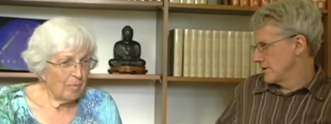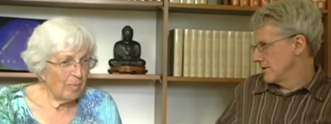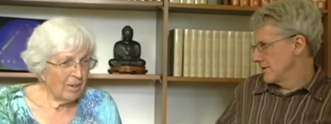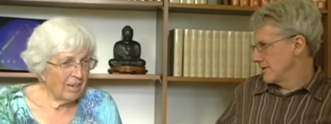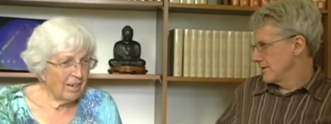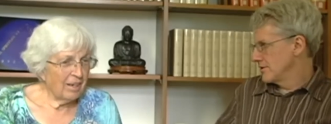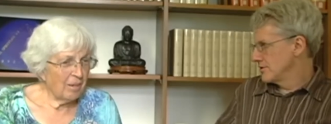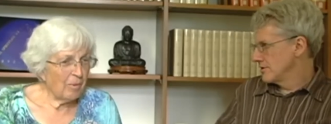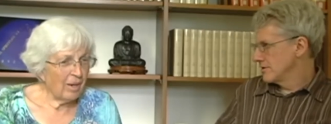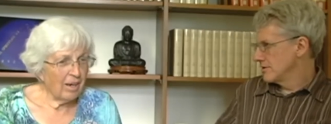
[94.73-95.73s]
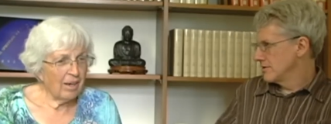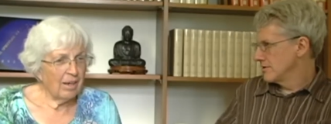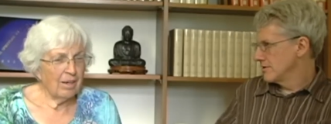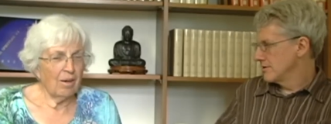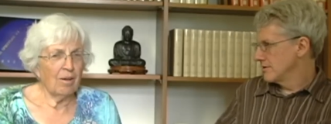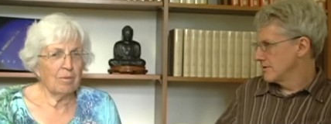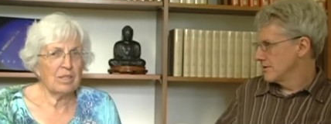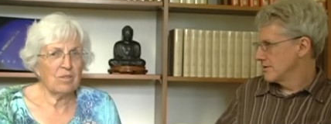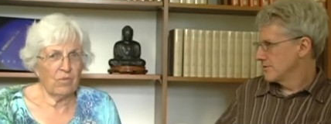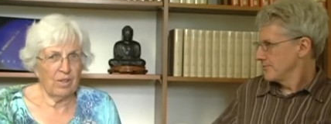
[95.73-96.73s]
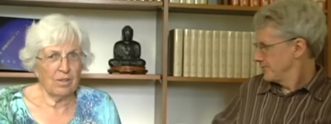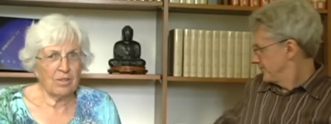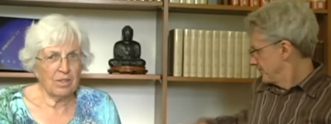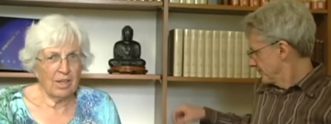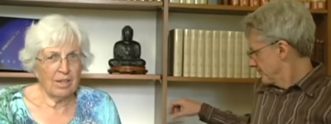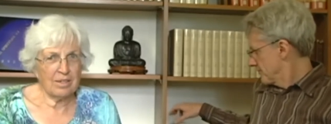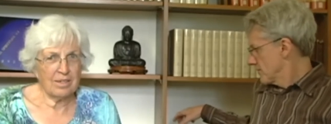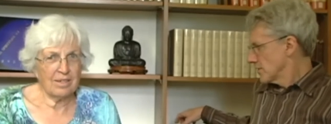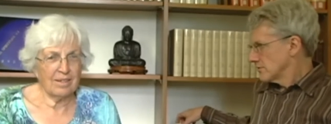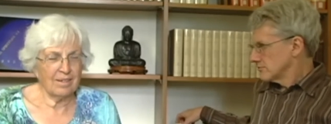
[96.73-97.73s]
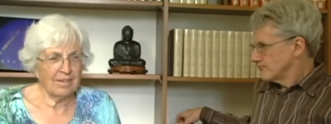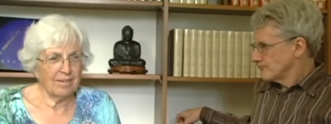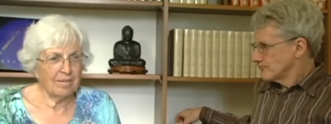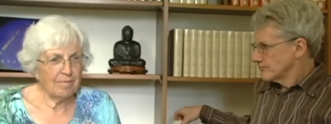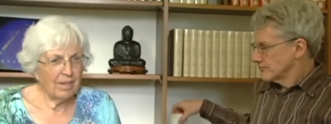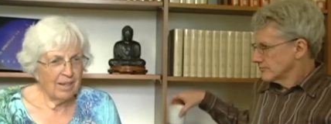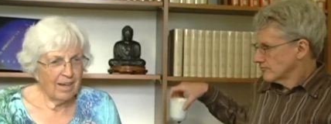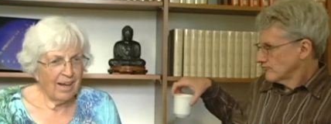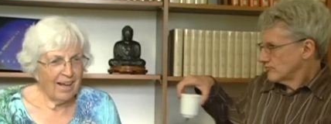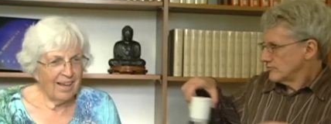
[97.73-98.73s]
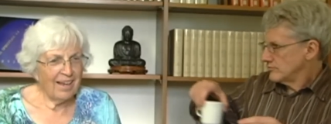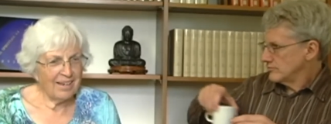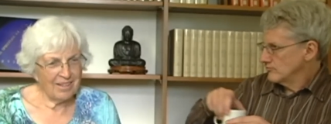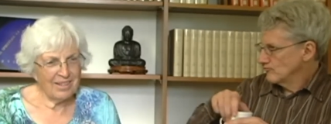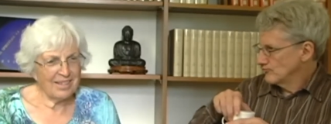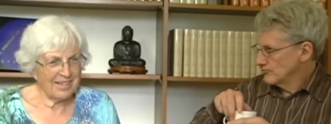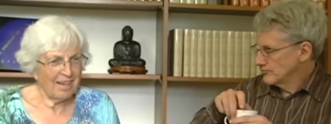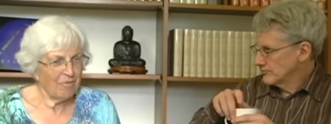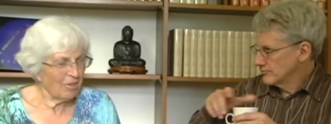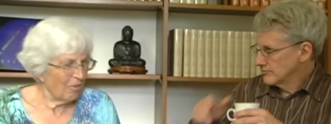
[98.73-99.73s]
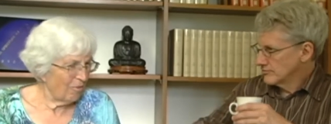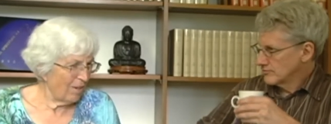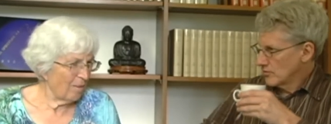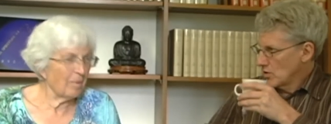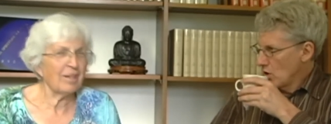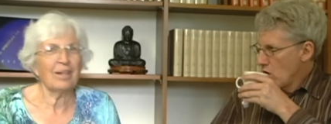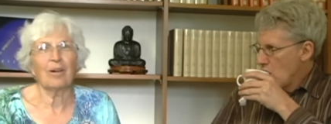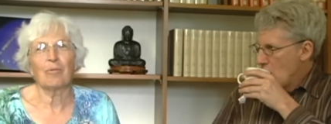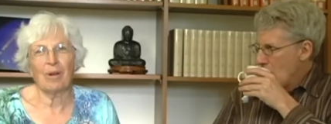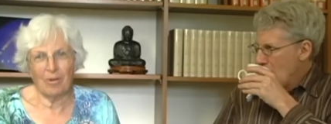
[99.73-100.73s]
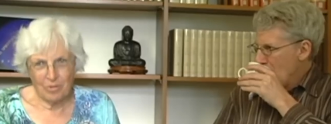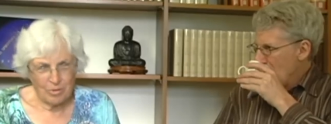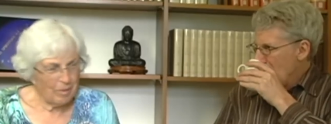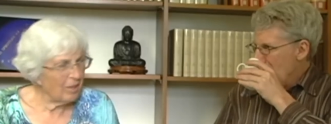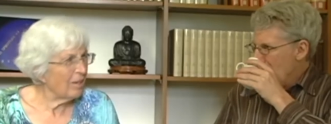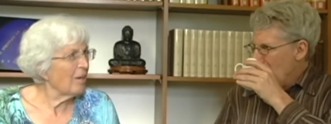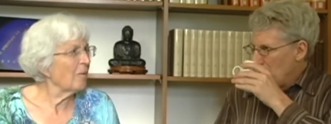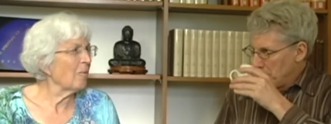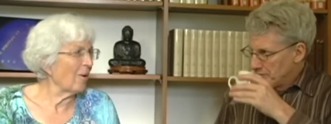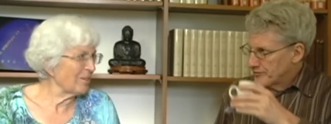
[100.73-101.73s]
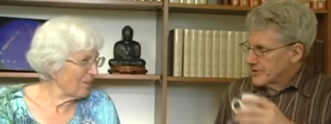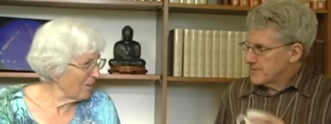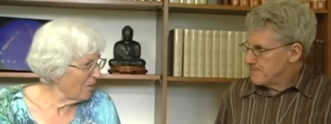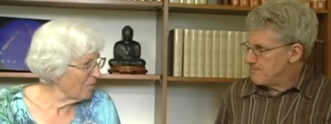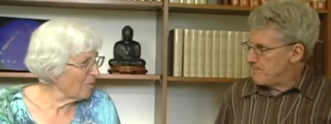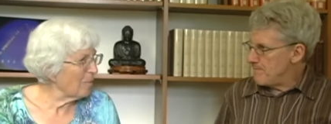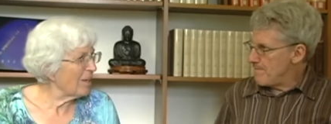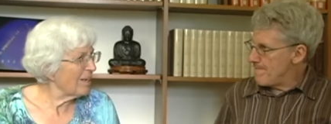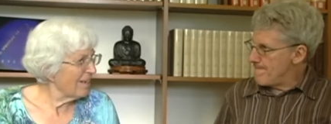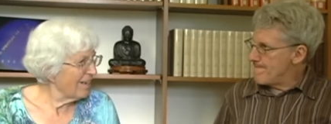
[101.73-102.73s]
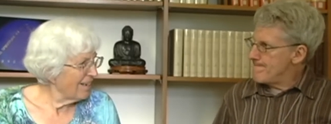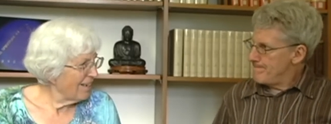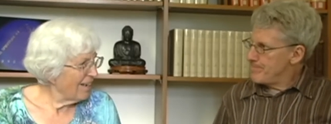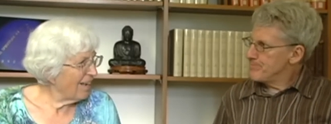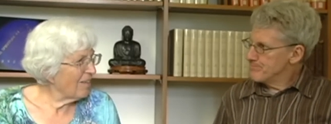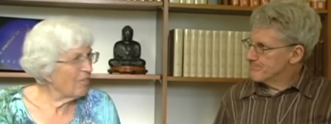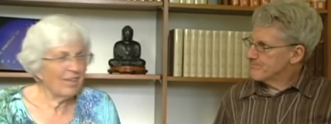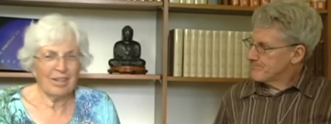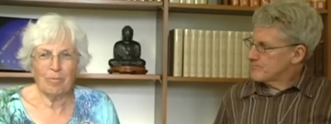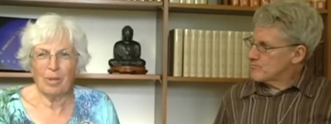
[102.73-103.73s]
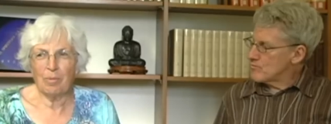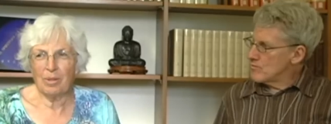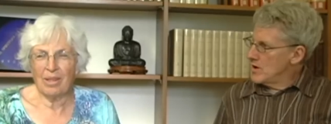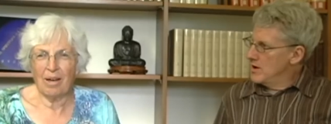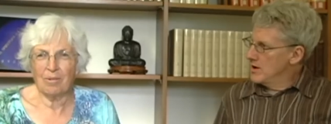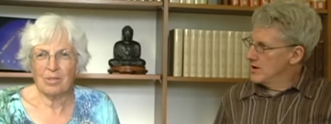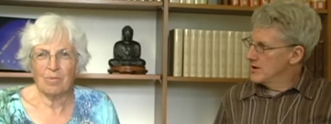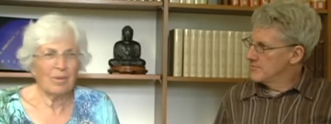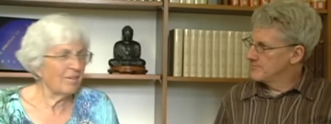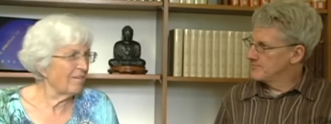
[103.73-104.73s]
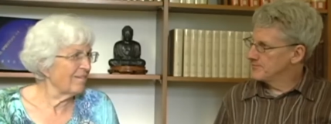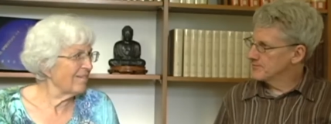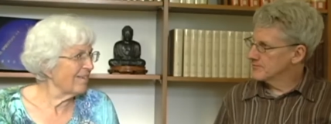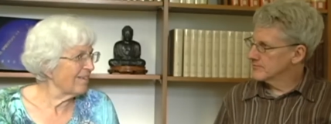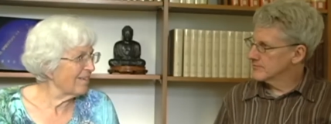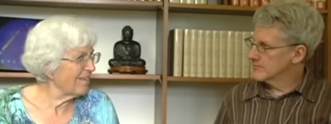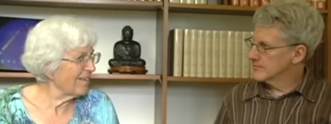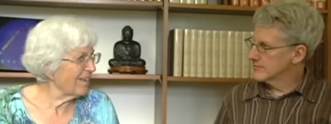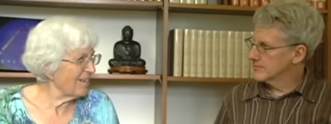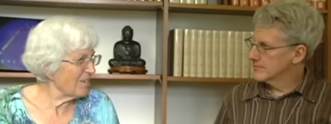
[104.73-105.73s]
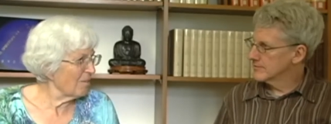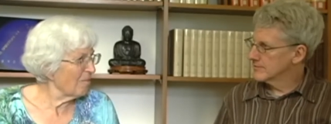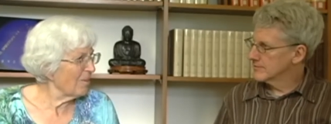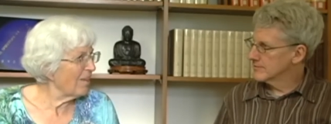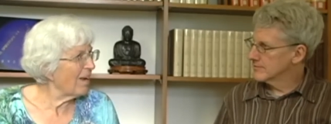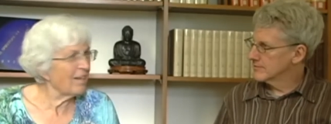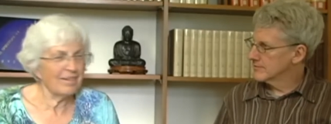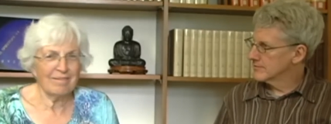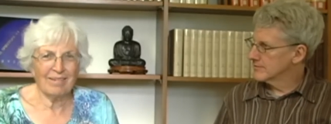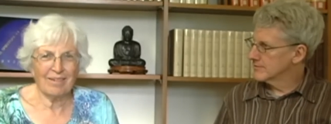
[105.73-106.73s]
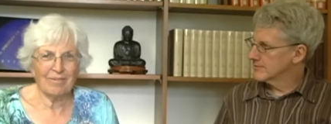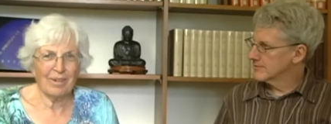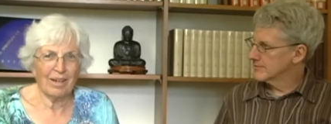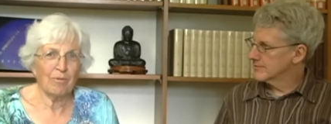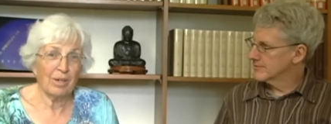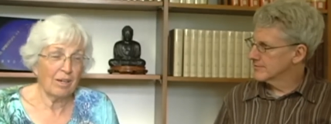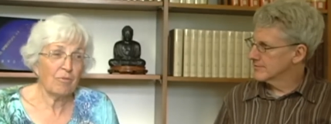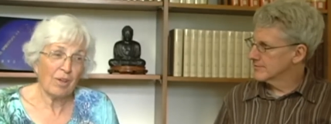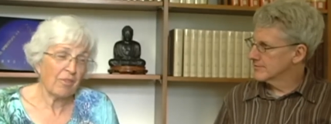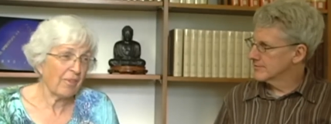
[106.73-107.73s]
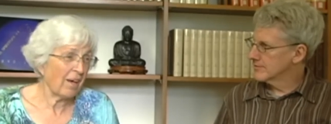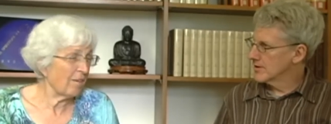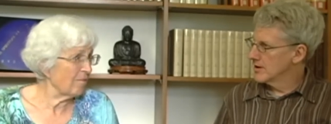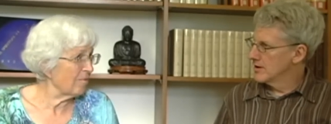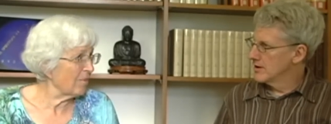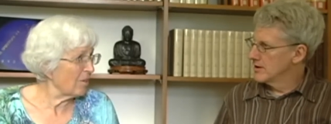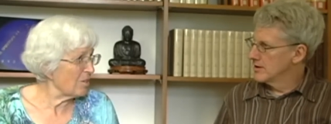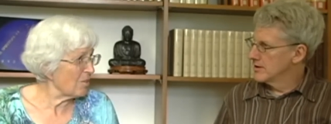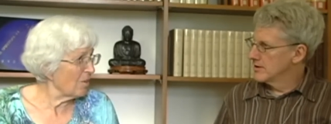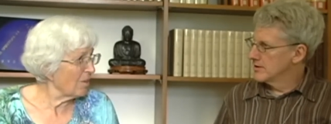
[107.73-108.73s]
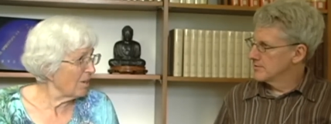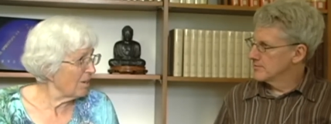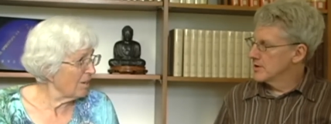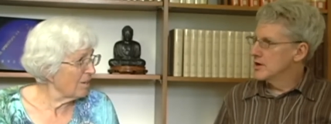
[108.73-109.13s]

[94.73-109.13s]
Speaker 1: But anyway, I always felt that uh, I had a theosophical family around me, watching over me. I think maybe that was one uh, occasion when that when I felt that very strongly.